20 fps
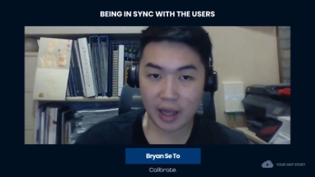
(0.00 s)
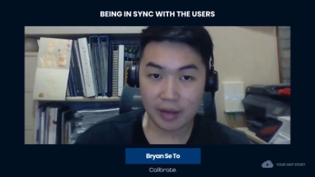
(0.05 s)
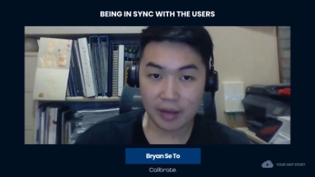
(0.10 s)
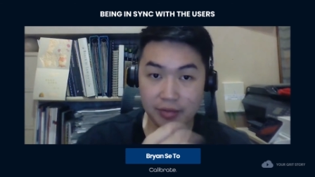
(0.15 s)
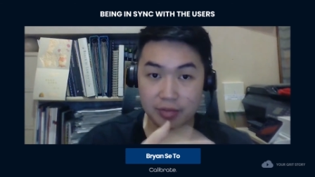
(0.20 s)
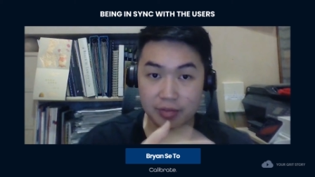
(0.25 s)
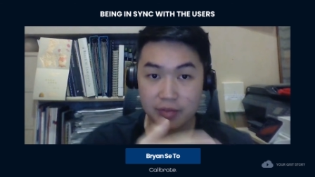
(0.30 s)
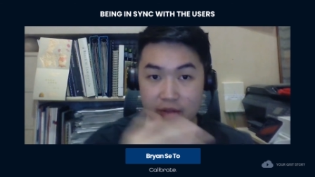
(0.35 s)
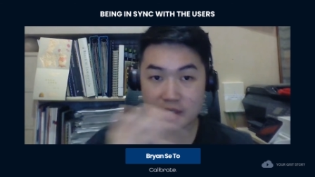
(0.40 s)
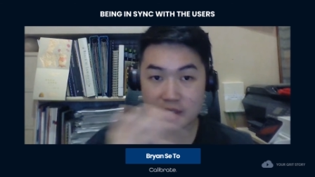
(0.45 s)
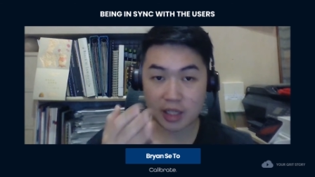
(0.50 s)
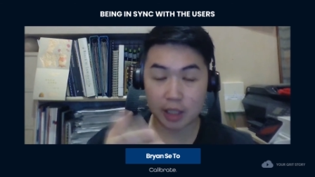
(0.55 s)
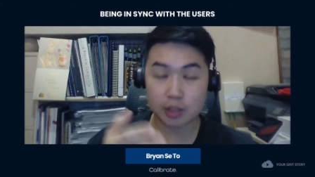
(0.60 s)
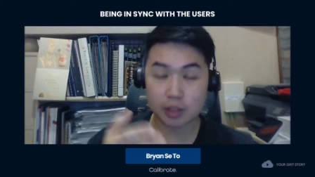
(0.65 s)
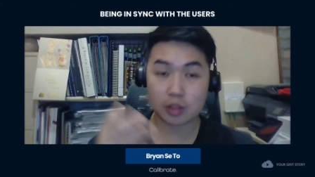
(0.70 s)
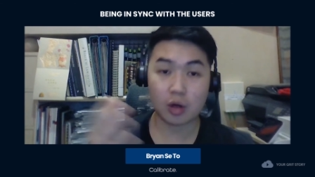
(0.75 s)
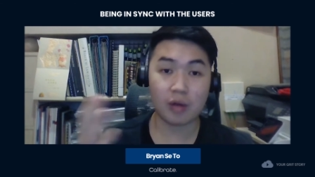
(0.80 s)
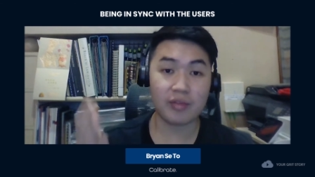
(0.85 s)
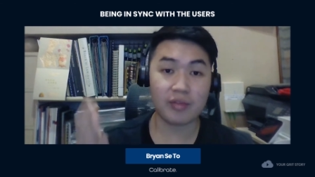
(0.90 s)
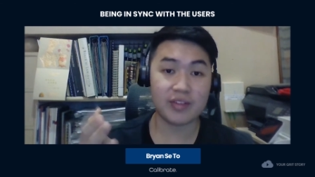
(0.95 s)
have
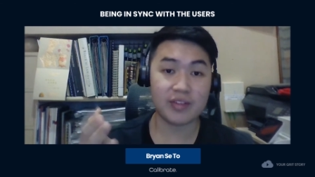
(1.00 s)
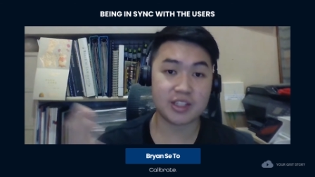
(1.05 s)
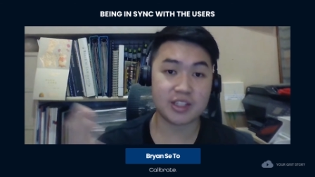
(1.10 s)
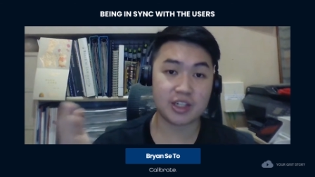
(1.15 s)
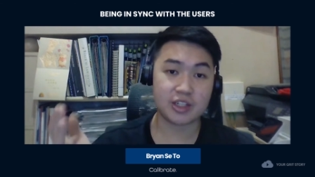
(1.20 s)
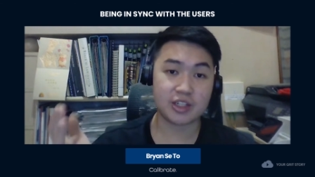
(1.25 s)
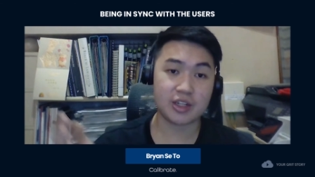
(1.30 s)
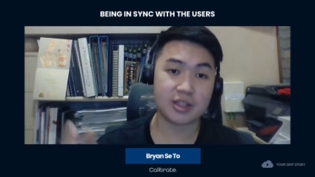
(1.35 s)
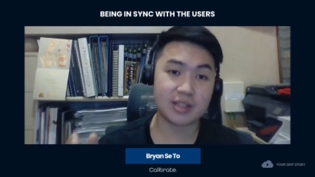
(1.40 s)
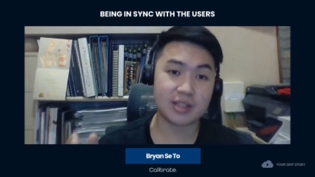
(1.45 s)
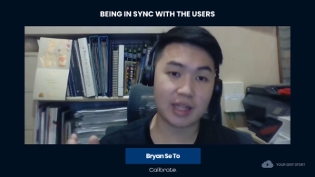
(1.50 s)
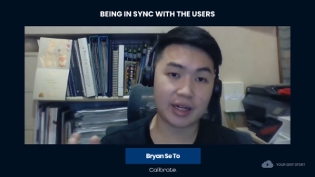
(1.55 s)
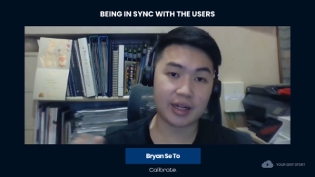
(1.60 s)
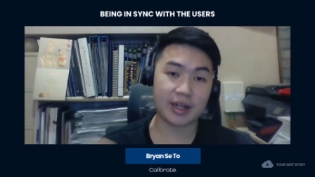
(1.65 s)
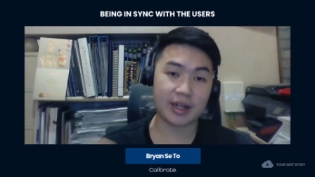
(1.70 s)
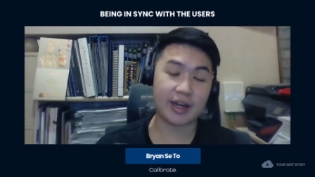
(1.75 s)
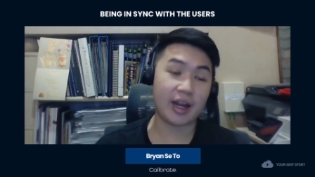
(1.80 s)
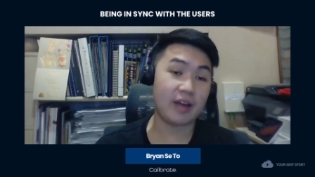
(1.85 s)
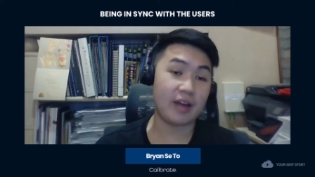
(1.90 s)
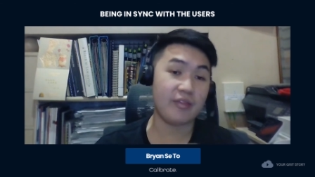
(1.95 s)
such conversations like
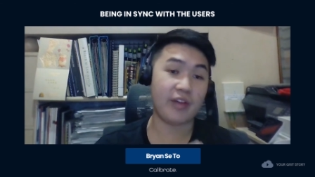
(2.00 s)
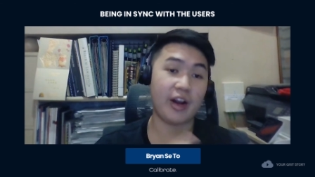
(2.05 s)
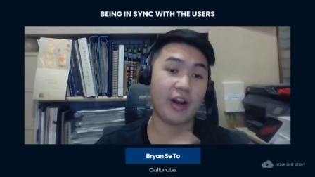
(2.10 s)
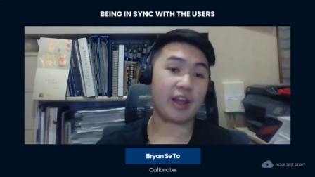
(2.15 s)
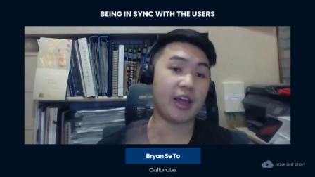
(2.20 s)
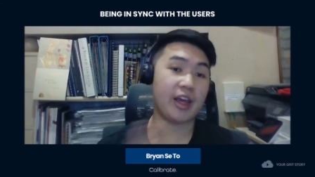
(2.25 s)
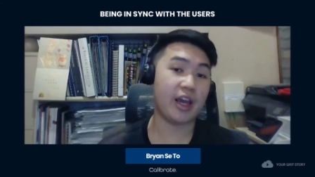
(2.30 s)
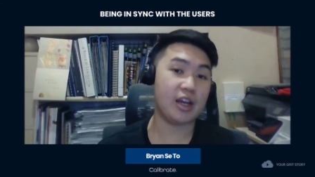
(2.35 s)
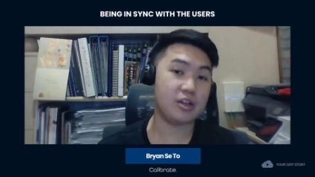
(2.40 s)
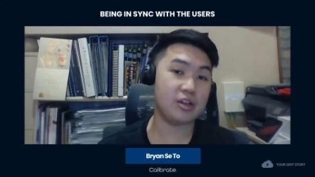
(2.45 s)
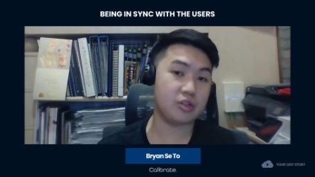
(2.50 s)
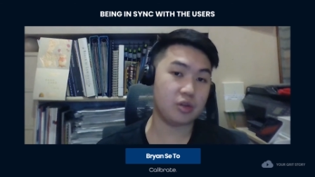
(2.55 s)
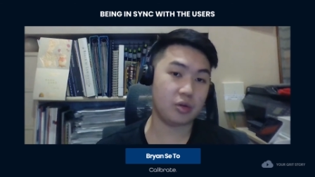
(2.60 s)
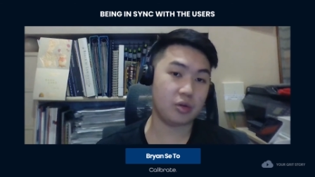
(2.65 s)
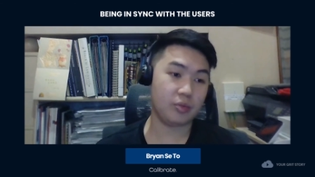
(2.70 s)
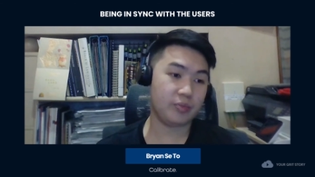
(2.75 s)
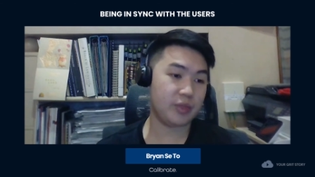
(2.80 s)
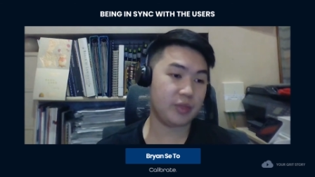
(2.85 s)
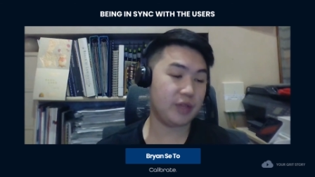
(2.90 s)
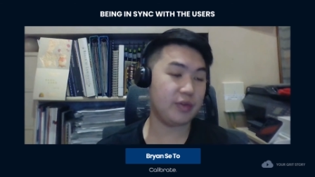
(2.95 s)
that that are very
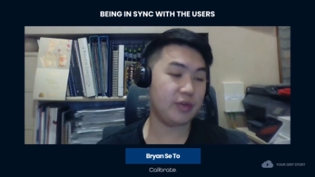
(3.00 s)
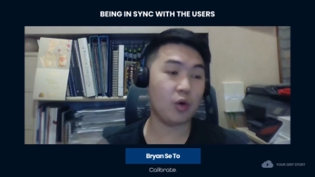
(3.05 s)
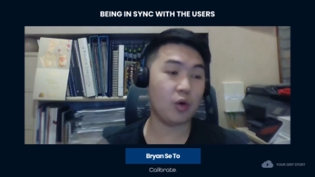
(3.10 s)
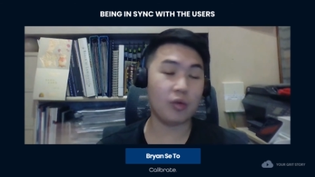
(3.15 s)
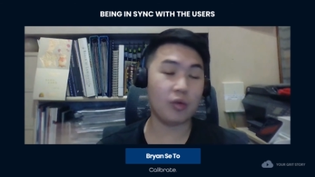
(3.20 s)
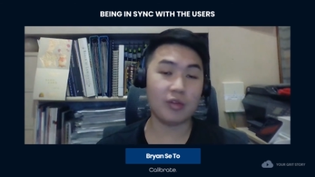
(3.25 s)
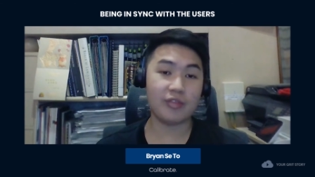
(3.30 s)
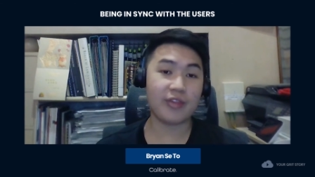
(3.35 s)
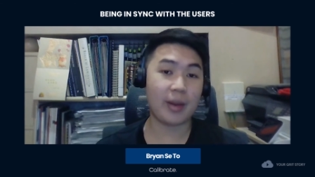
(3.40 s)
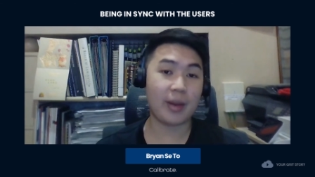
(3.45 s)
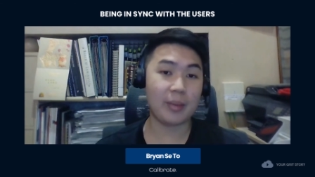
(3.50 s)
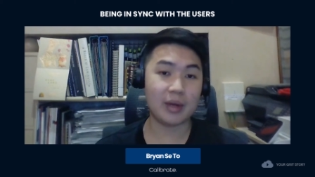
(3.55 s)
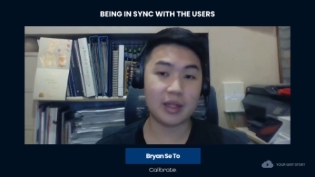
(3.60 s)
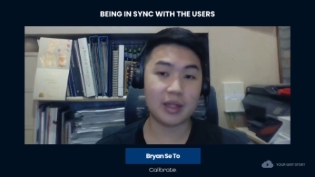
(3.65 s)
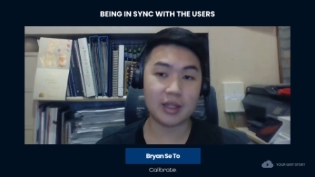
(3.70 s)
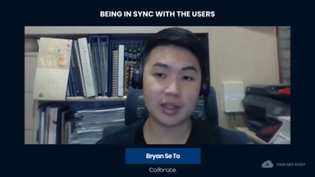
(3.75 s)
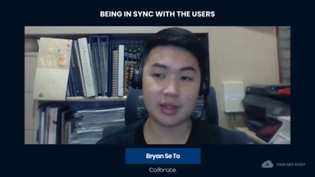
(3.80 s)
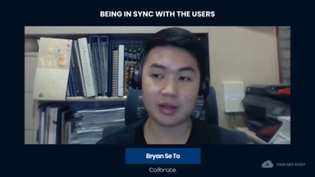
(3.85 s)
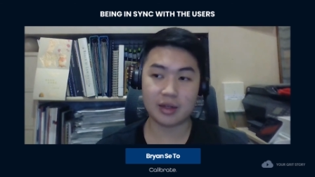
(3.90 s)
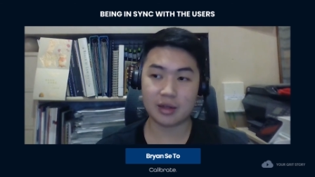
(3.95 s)
casual, even over
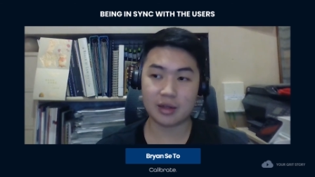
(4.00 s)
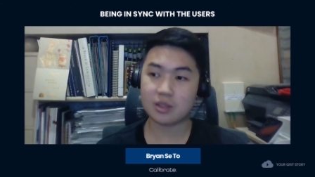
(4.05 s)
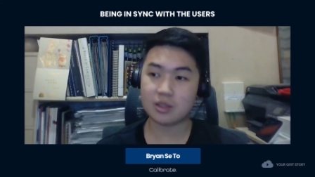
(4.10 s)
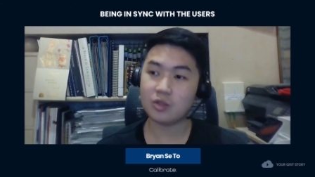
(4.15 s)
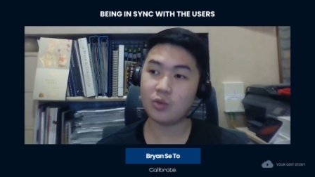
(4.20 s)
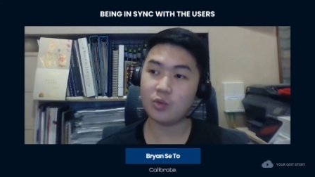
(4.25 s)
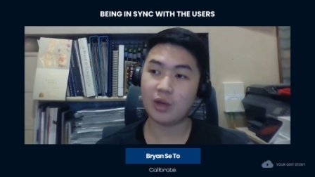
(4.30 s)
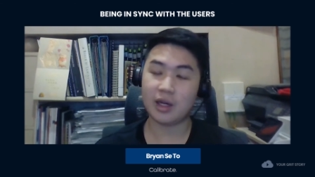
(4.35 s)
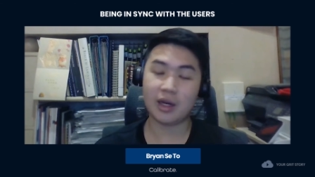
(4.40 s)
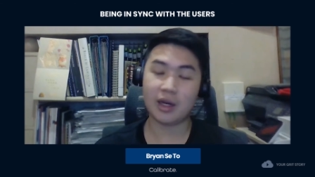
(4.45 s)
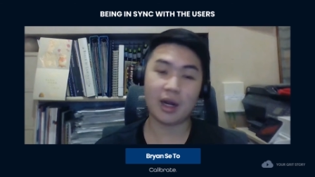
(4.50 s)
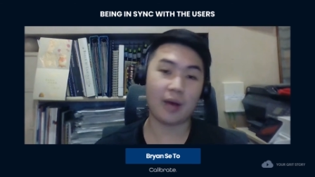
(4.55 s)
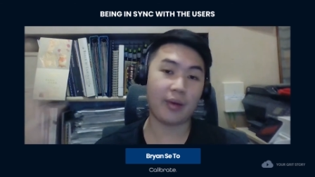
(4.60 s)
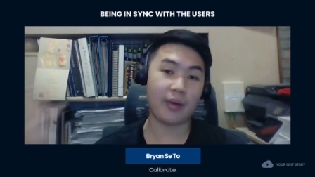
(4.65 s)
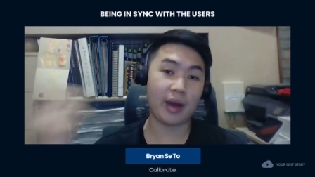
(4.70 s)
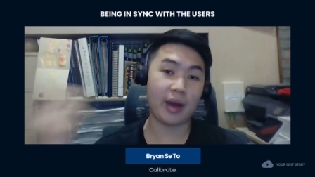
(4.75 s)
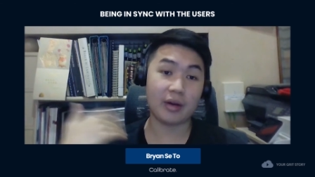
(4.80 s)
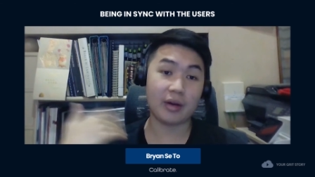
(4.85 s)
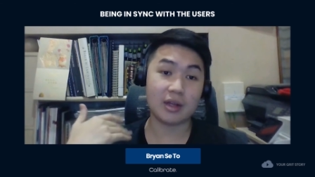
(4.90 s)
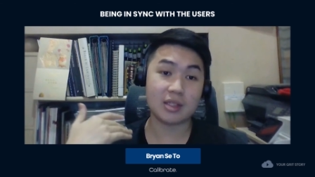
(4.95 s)
family dinners when
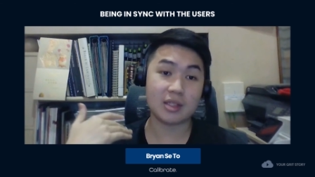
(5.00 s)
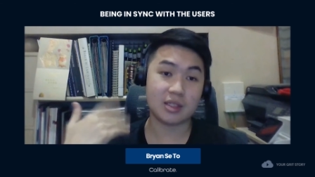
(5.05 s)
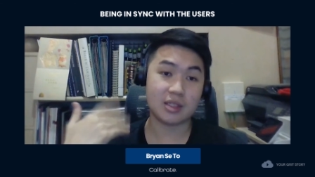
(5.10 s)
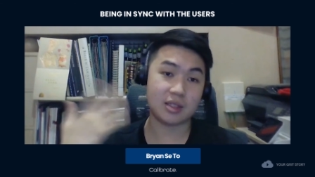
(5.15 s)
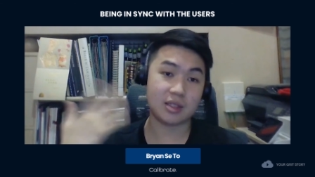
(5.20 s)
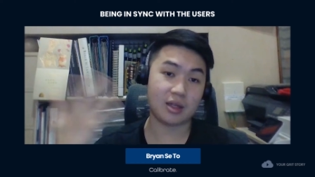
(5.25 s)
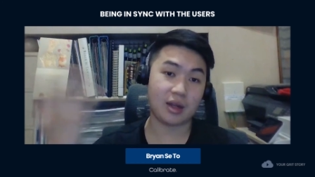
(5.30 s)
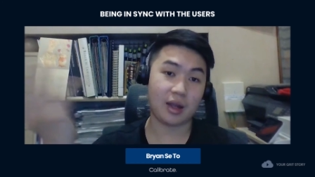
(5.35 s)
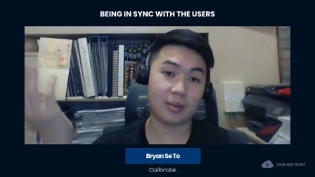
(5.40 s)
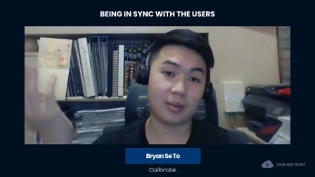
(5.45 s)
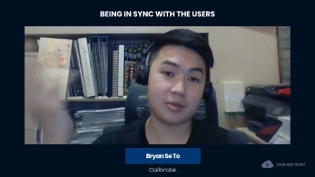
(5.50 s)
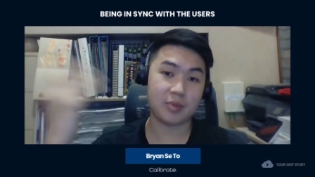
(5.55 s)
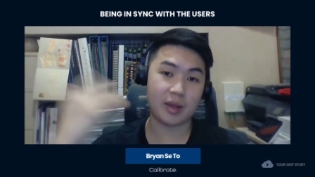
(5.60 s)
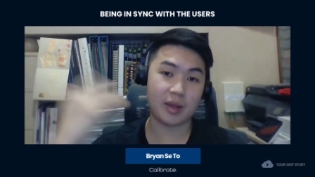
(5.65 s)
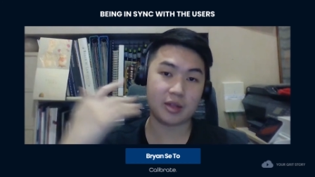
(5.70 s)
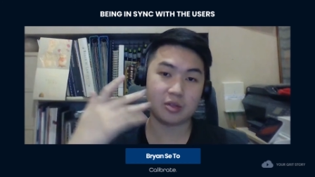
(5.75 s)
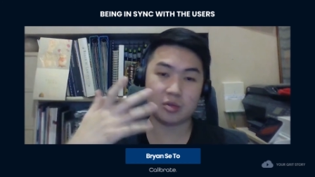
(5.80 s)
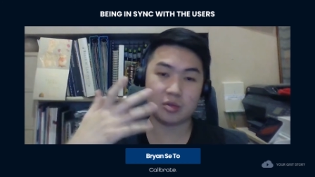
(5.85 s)
our elder sister comes back.